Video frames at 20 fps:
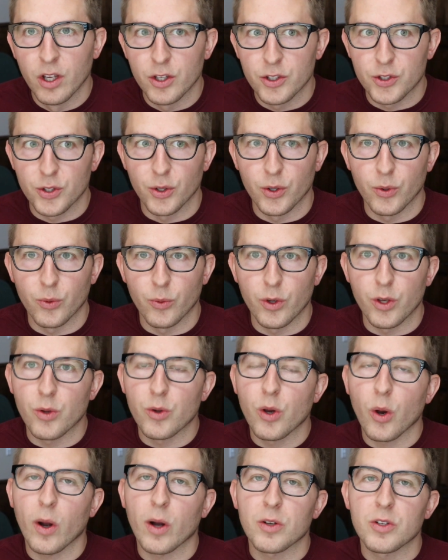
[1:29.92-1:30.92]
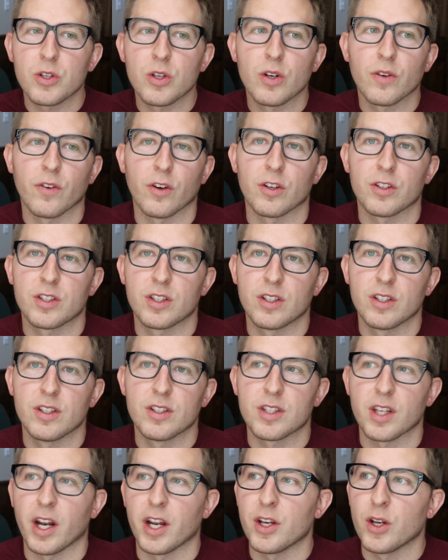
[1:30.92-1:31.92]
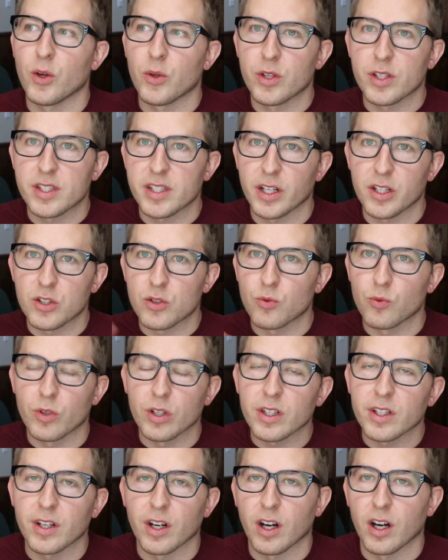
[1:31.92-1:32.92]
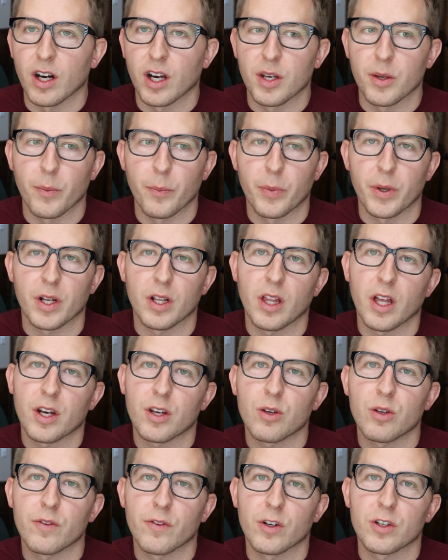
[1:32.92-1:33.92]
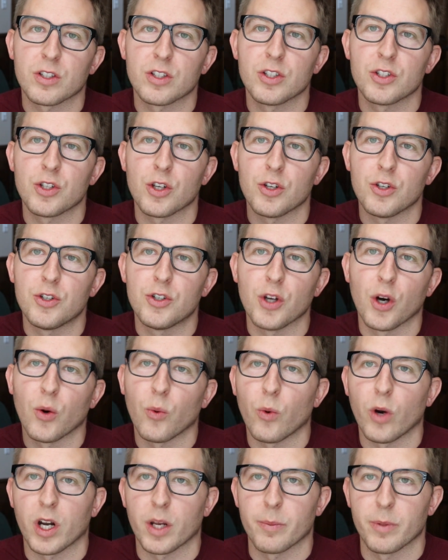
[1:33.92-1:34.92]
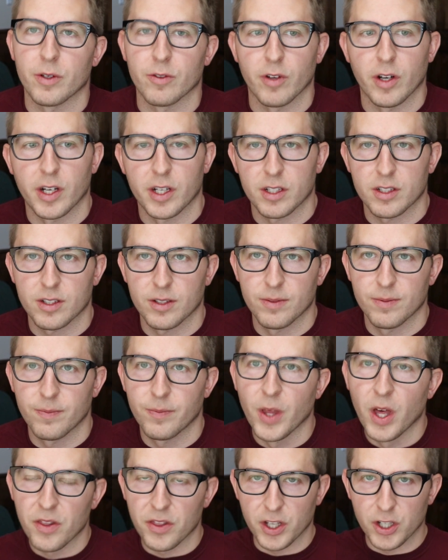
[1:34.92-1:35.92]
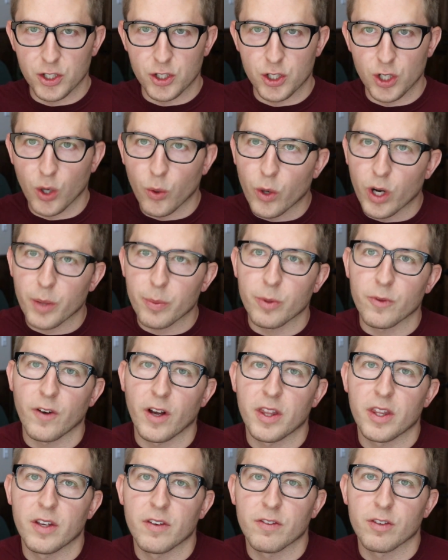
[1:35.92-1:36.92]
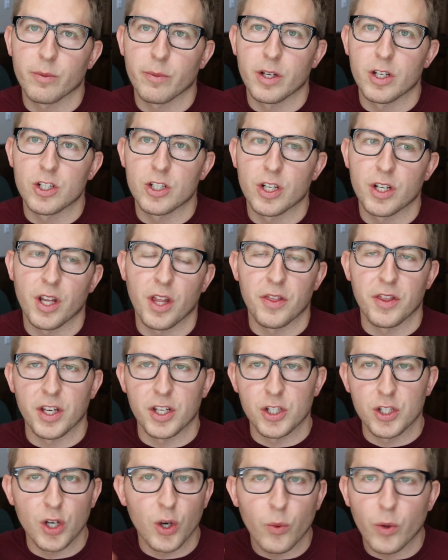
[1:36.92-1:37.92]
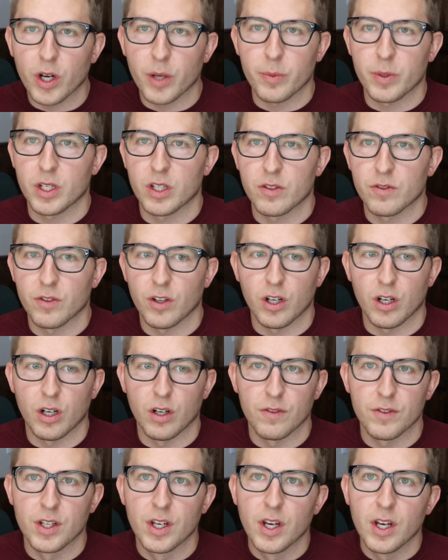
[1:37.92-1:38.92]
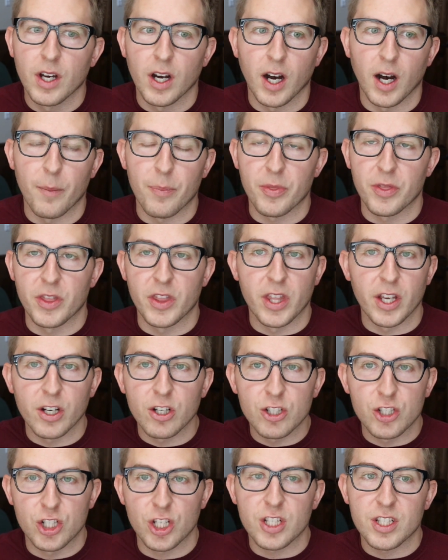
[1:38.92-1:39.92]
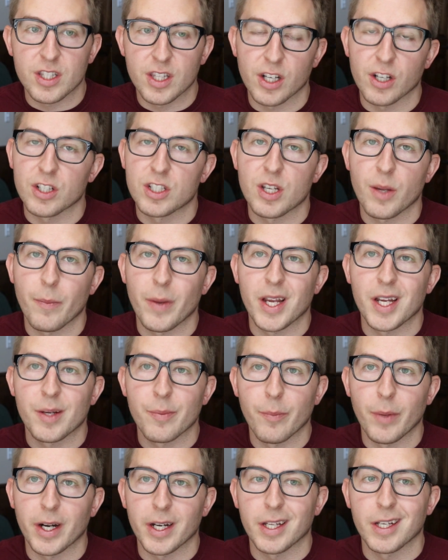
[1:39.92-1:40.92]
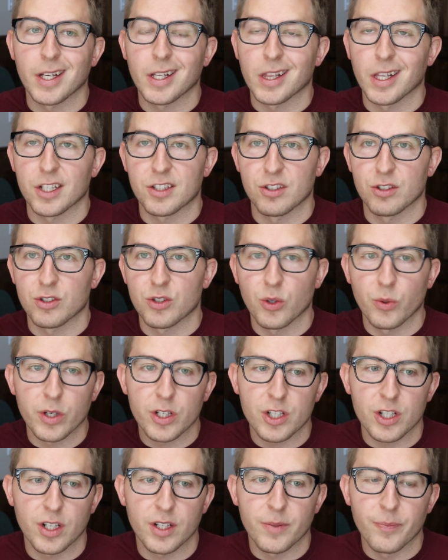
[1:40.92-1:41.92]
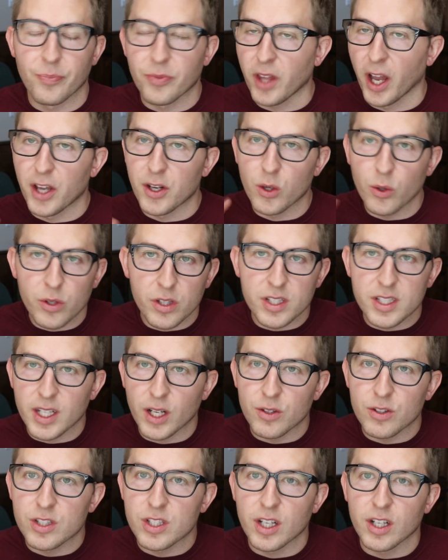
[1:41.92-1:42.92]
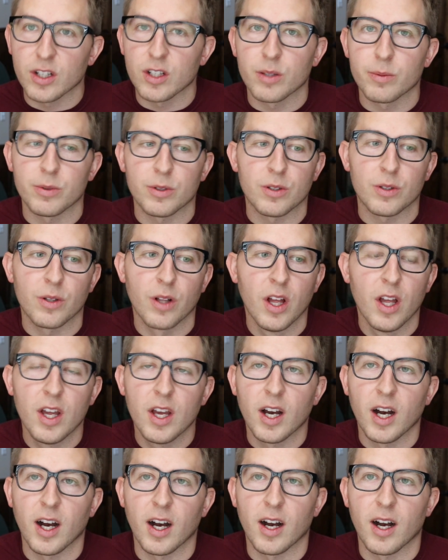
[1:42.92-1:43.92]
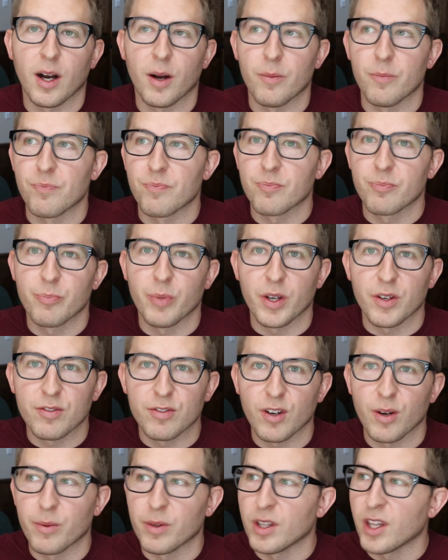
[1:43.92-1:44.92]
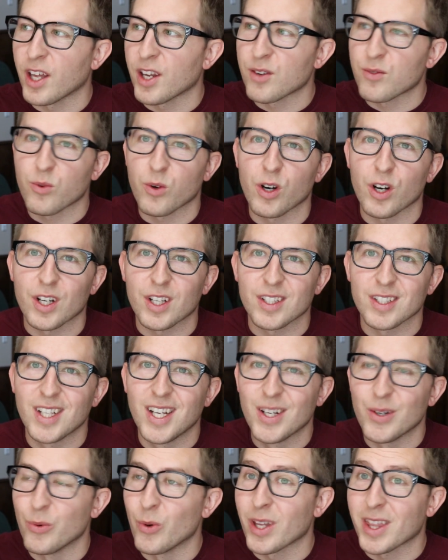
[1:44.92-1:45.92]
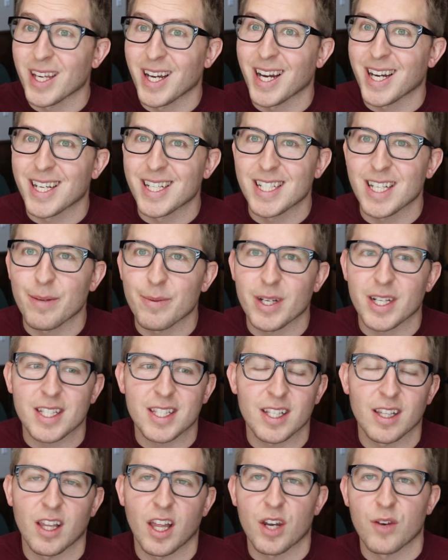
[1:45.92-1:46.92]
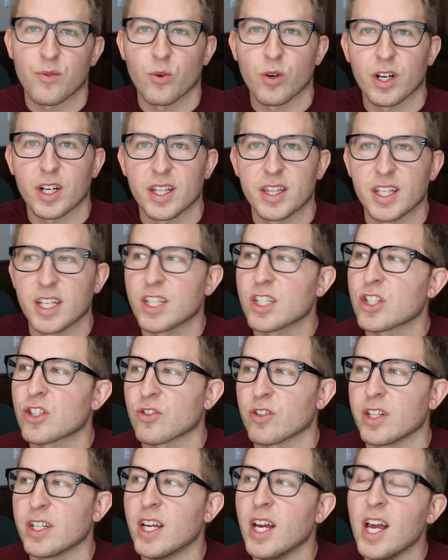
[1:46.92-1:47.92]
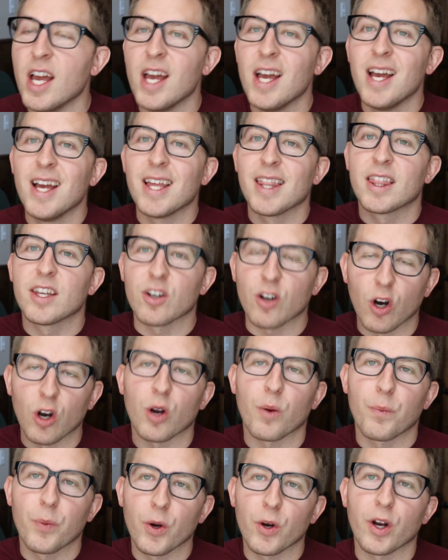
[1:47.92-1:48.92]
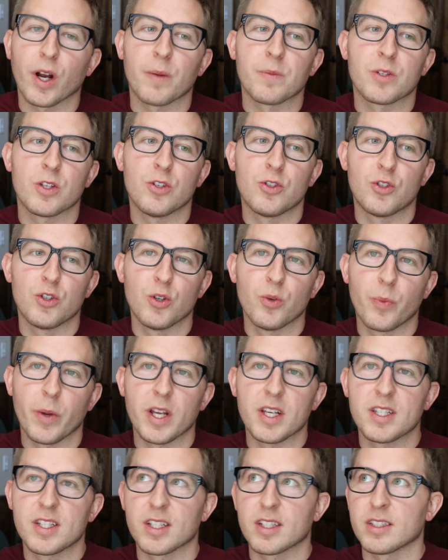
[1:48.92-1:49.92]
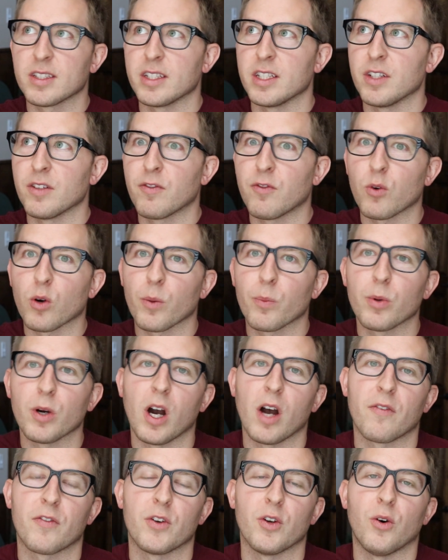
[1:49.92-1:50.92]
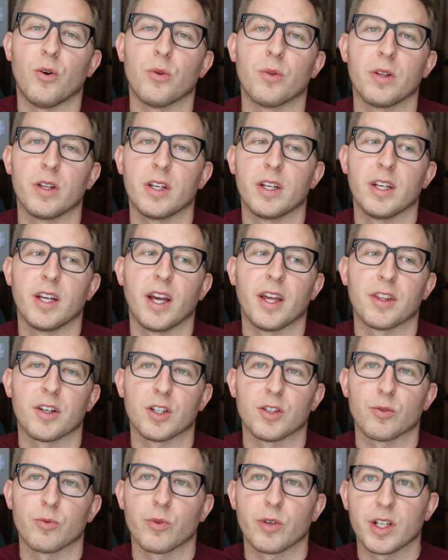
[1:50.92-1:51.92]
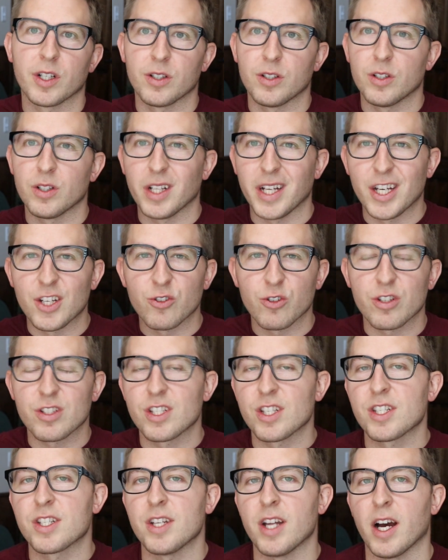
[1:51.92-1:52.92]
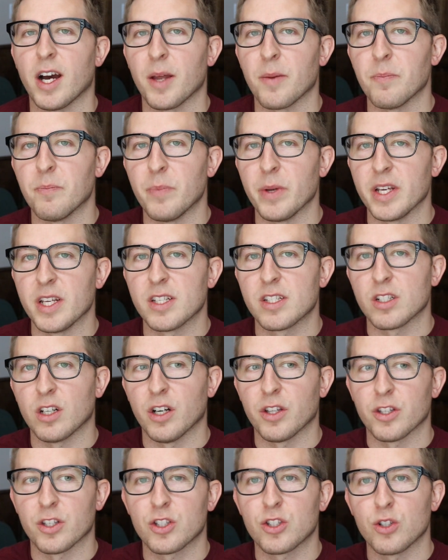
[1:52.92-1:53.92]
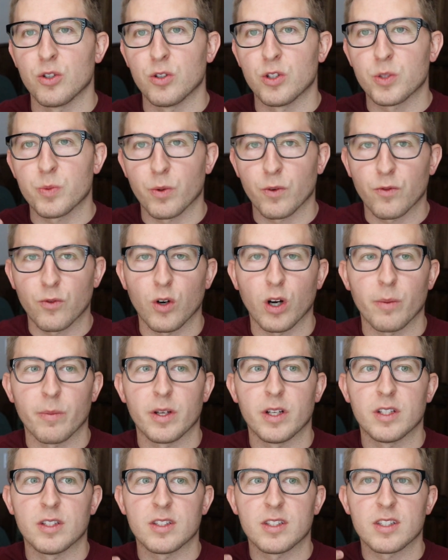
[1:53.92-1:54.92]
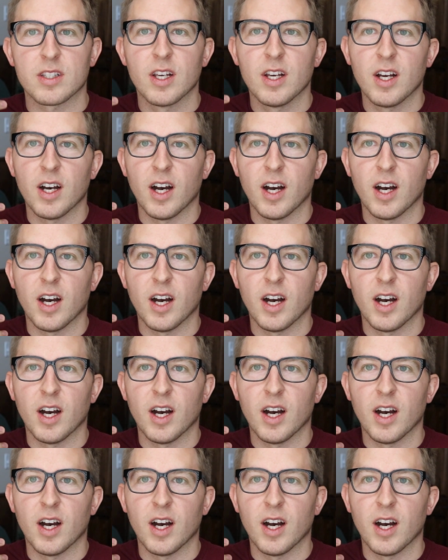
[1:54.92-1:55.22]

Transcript: So when you go out to universities, and I know this sounds really odd, but a lot of universities don't want to be ranked. They don't want to provide the information. They don't want to be involved. Um, they're just there to make money and collect your tuition. I know this sounds terrible, um, but from a lot of work with academics, a lot of work in the industry, there are programs that do basically for-profit only, and their real interest is not based on the student's performance,